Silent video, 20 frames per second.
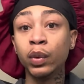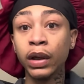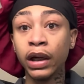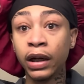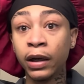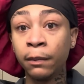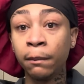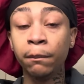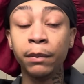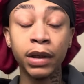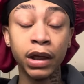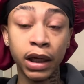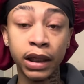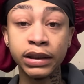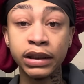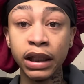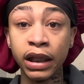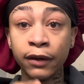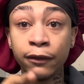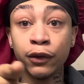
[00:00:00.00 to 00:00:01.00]
him because
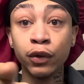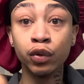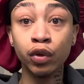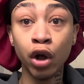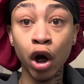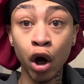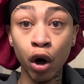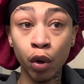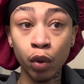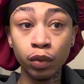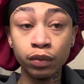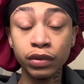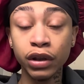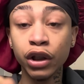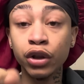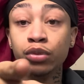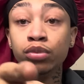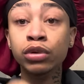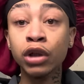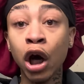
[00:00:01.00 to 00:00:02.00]
if you know, then
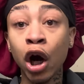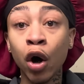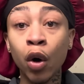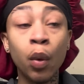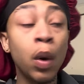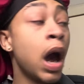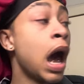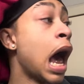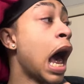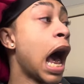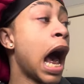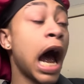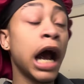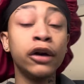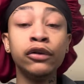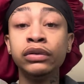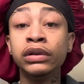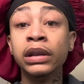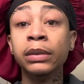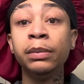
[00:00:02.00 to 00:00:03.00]
you know. I
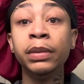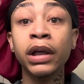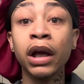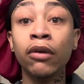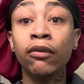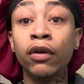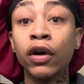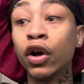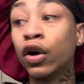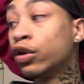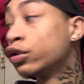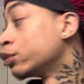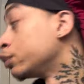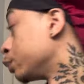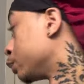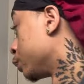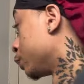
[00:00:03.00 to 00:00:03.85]
used to be a real